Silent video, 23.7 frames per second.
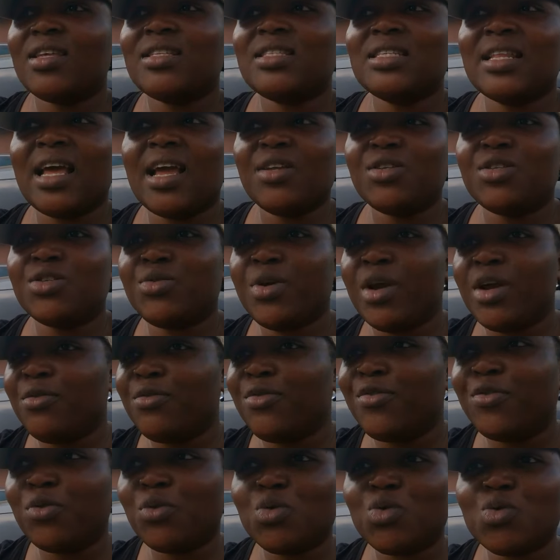He eats Nigerian
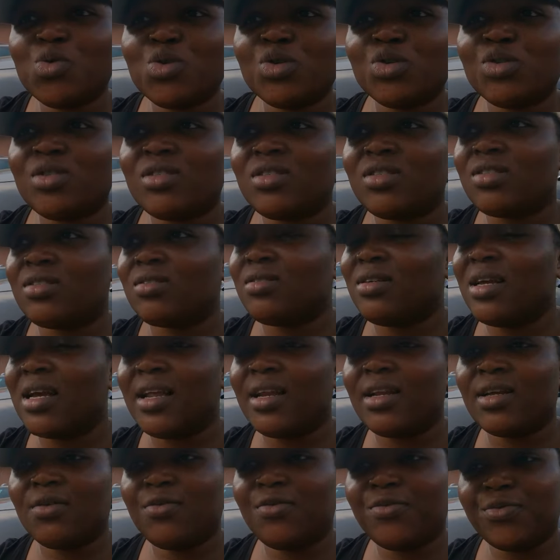food,
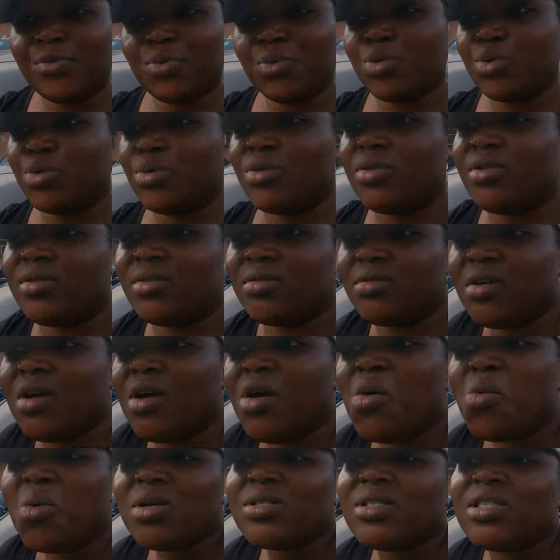Ghana food.